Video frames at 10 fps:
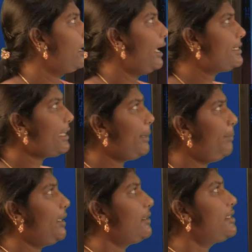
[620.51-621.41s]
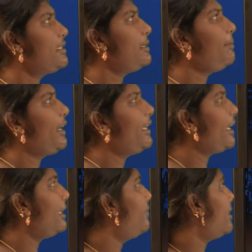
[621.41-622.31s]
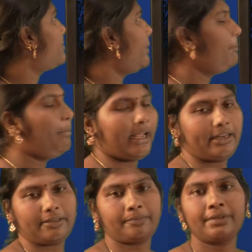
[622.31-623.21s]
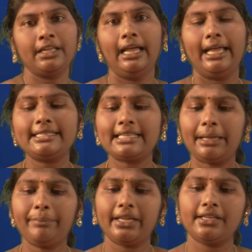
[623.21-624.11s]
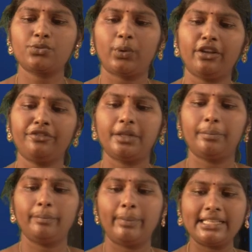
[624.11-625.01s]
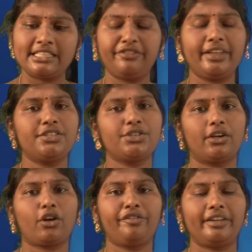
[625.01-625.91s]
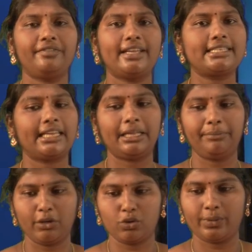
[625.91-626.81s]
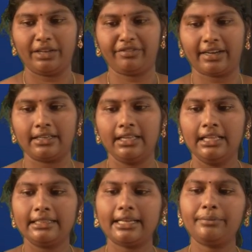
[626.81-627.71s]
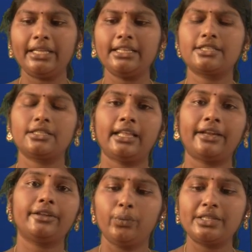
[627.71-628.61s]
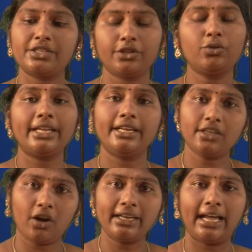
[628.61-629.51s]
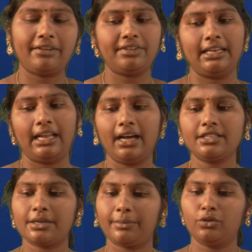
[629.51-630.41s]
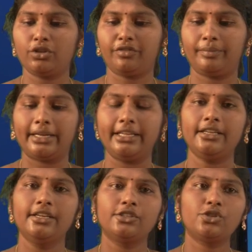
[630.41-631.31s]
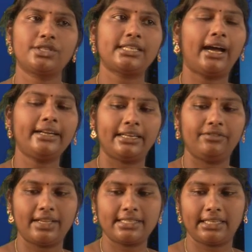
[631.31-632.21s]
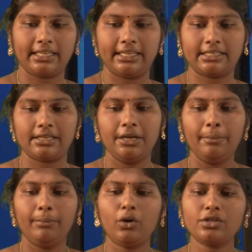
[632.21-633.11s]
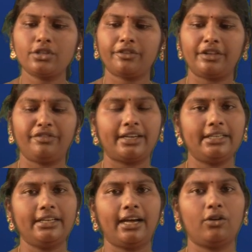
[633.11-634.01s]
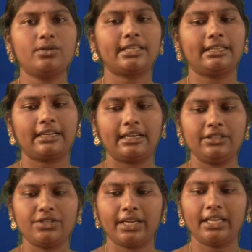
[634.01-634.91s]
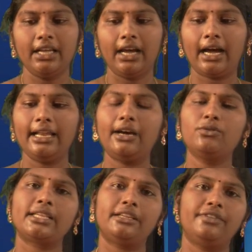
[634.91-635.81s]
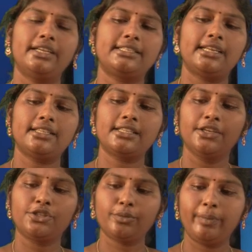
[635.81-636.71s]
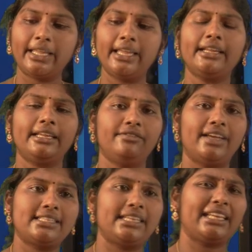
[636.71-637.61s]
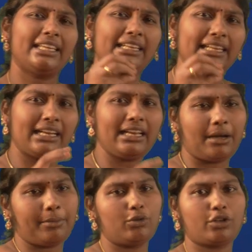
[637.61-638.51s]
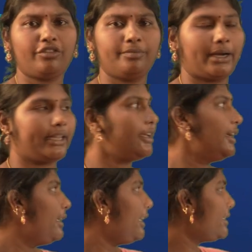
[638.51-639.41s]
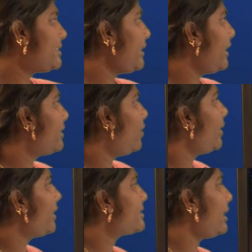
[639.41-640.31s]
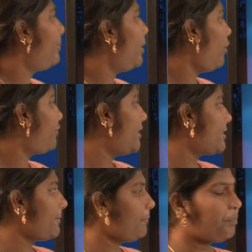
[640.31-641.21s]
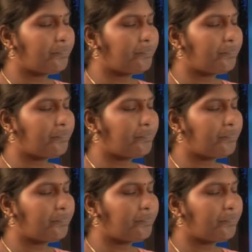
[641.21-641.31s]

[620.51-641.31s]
SIP, Systematic Investment Planning. SIP is one of the best feature of investing in mutual fund. That means which you need not have a large amount of money to start investing it. Most of the funded house in the country allows investors to begin investing in little amount of money. Let's take down an example of this.